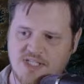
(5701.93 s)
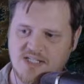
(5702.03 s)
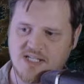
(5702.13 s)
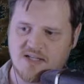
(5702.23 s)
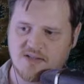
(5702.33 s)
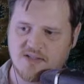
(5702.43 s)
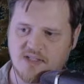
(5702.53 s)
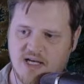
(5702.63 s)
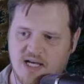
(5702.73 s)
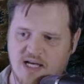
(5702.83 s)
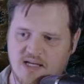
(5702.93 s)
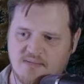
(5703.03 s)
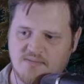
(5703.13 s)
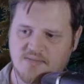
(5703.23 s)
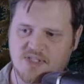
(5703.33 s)
detailed
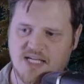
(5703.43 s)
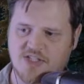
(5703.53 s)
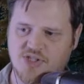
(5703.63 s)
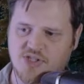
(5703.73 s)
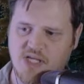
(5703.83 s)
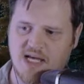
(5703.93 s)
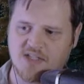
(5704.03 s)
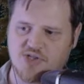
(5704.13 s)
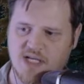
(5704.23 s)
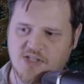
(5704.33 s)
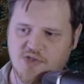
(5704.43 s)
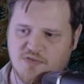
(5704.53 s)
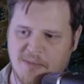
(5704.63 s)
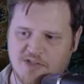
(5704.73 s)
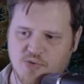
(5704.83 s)
sketches should I do
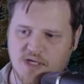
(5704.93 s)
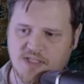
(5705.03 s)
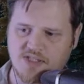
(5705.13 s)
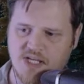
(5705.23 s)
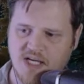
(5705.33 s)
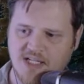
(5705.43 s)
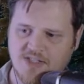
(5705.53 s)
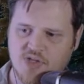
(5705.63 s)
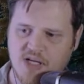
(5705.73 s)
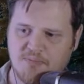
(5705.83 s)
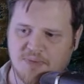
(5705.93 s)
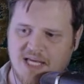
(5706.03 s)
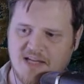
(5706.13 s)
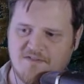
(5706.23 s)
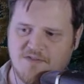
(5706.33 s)
for my drawings? Should I
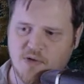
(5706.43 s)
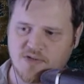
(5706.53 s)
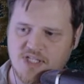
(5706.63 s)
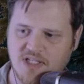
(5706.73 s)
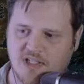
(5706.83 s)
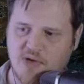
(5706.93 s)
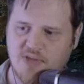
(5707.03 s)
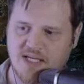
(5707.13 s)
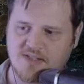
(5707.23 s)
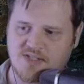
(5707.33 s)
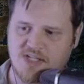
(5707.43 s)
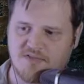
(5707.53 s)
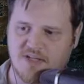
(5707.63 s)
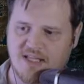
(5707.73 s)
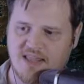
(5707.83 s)
plan folds in clothing and
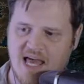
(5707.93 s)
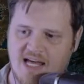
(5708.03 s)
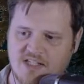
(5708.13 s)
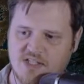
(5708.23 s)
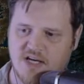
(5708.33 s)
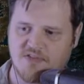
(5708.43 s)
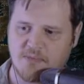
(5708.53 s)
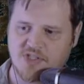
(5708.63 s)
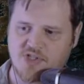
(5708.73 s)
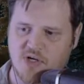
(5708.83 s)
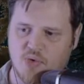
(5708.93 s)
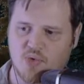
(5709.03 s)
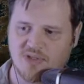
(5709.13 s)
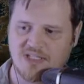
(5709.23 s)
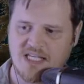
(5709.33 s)
stuff like that from the start,
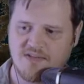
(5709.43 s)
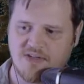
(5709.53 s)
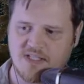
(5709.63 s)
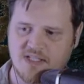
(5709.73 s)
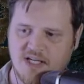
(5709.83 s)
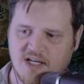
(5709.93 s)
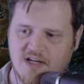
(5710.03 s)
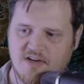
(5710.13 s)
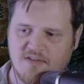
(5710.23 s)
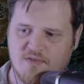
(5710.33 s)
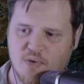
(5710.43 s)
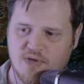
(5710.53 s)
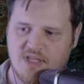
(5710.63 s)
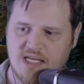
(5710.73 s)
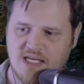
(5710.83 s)
or leave it
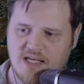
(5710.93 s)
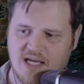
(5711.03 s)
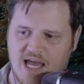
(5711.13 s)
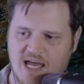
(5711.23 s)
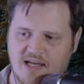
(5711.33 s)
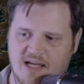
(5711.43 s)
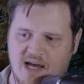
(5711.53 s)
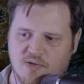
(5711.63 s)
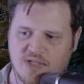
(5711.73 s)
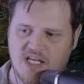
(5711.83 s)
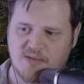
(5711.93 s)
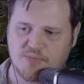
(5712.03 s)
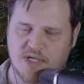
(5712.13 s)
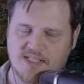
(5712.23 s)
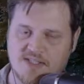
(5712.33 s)
for the outlining
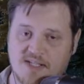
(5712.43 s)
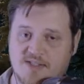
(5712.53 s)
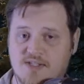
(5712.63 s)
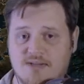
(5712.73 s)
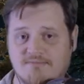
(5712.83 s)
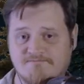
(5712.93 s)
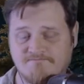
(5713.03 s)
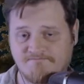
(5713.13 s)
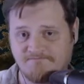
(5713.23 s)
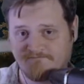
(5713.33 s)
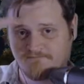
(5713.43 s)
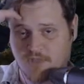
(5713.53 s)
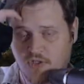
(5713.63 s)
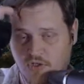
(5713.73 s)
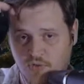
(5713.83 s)
process?
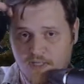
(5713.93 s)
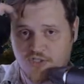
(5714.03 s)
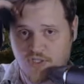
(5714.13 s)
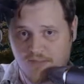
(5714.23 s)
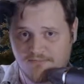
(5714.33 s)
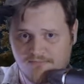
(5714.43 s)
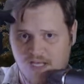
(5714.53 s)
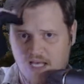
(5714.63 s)
Good question.